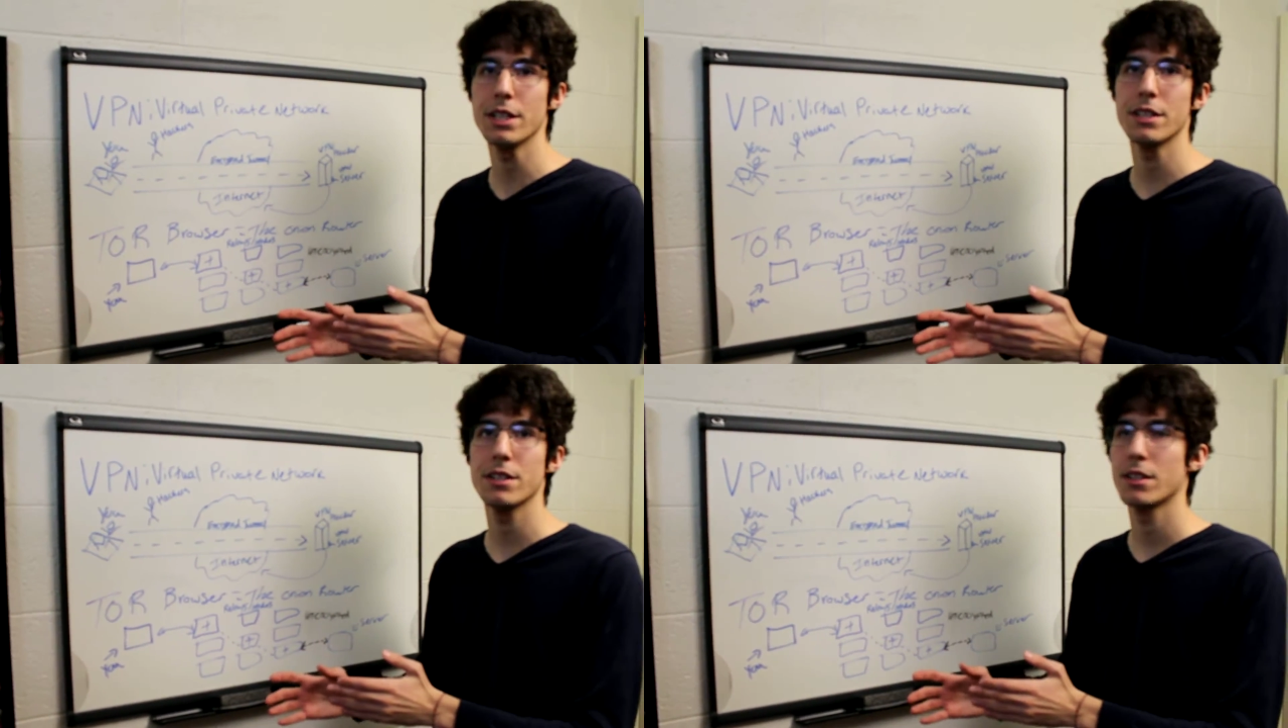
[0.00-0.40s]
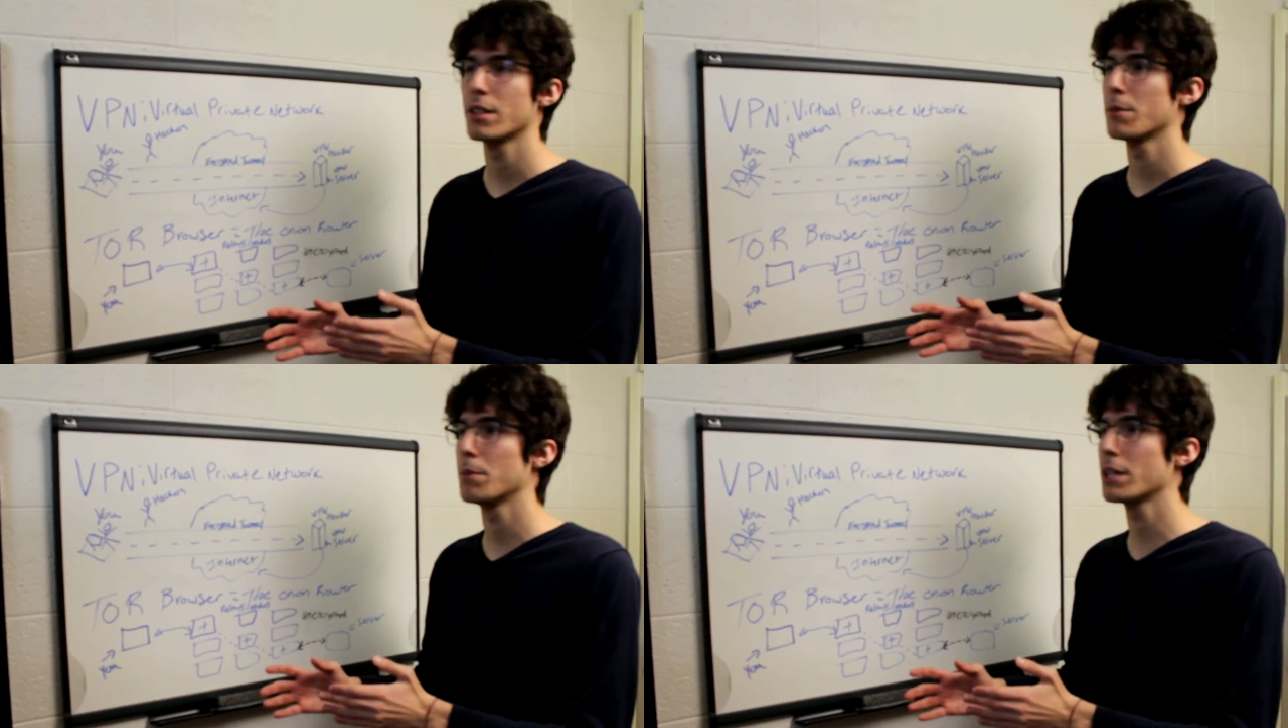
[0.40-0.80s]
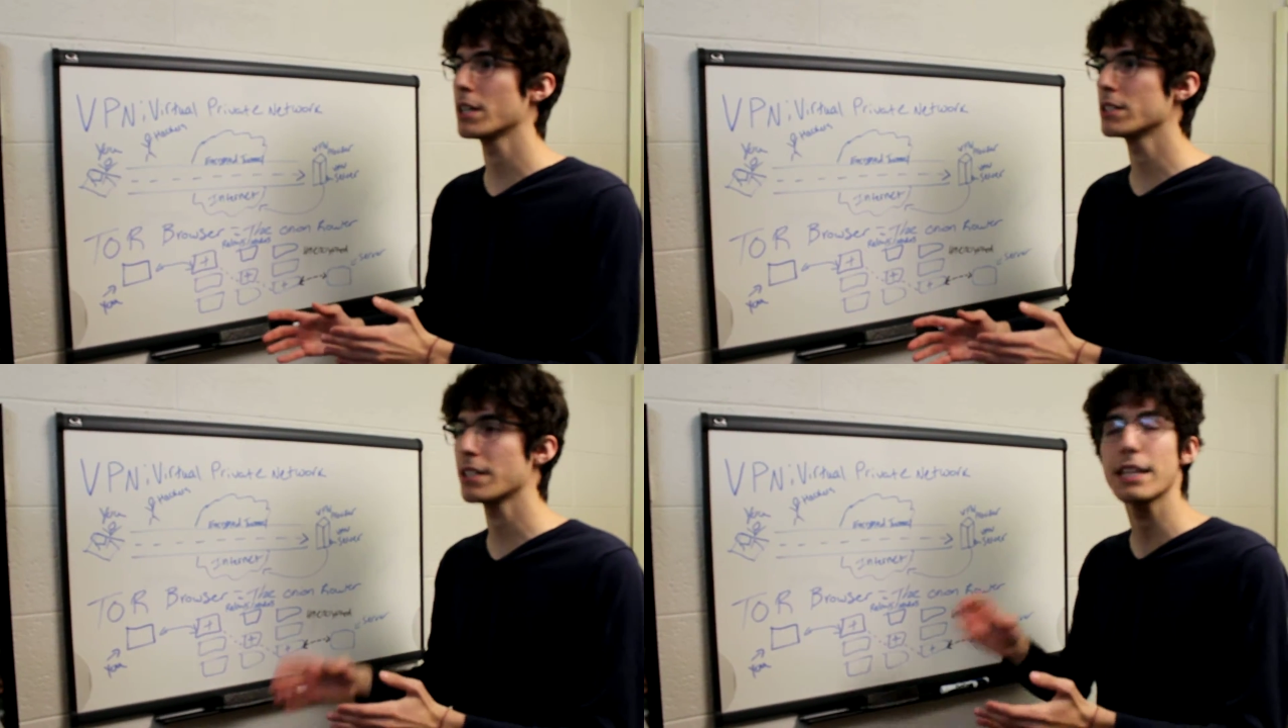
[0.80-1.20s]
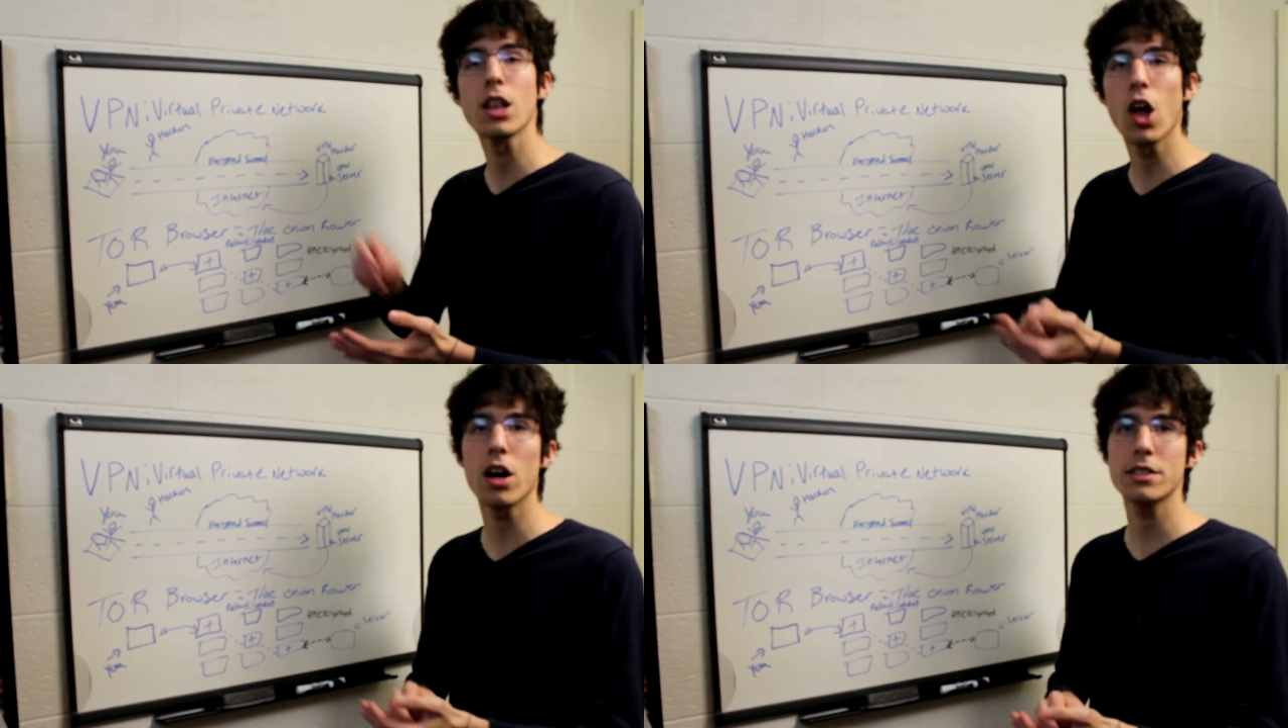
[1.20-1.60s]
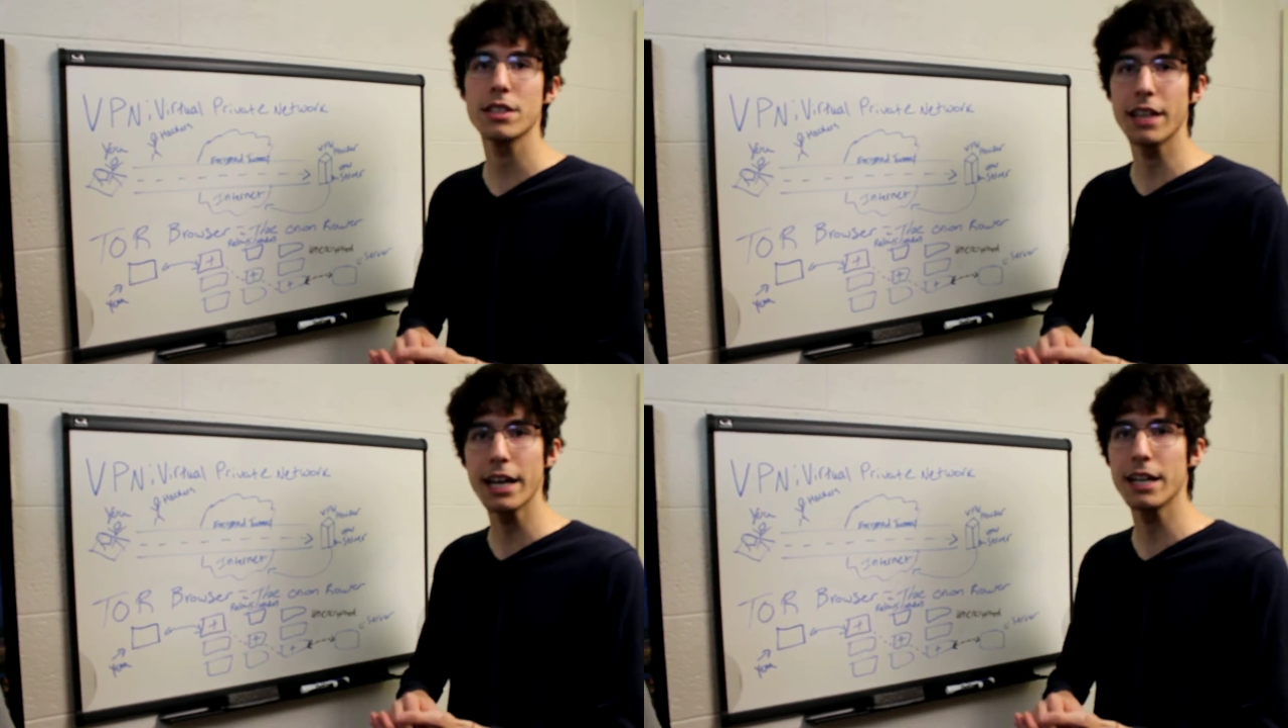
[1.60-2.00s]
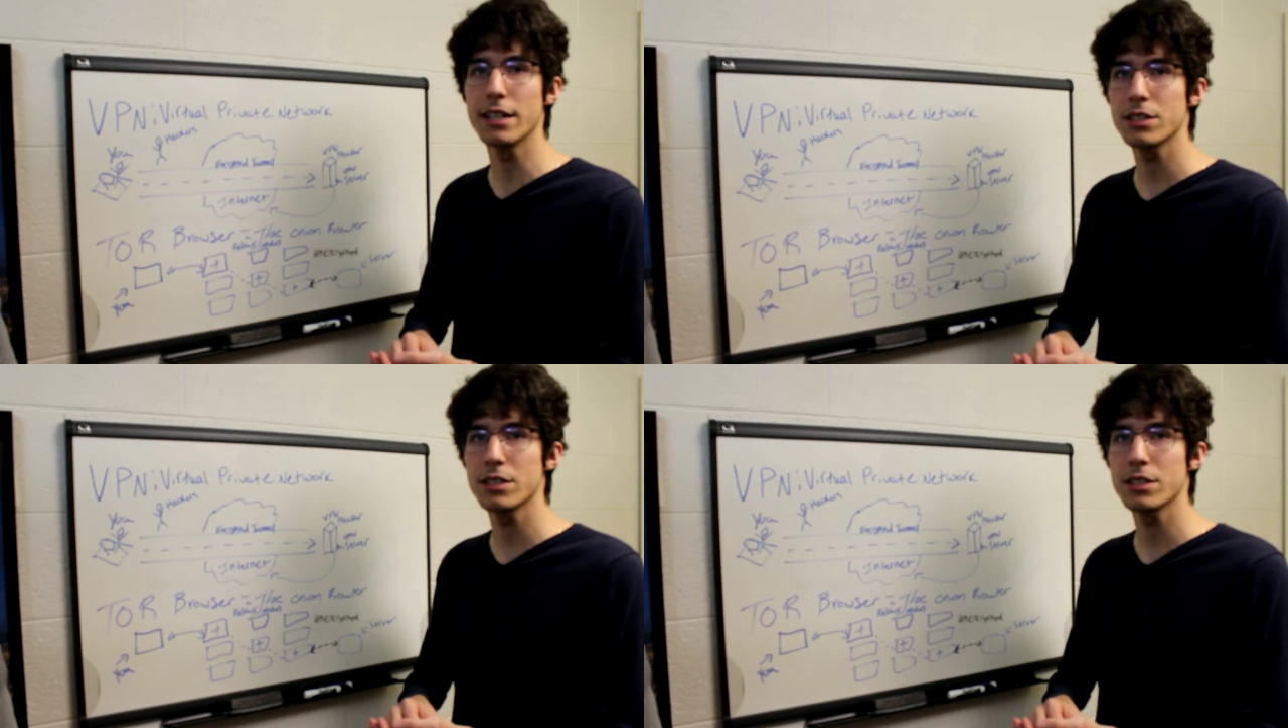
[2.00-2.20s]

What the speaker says: it, because it logs the data.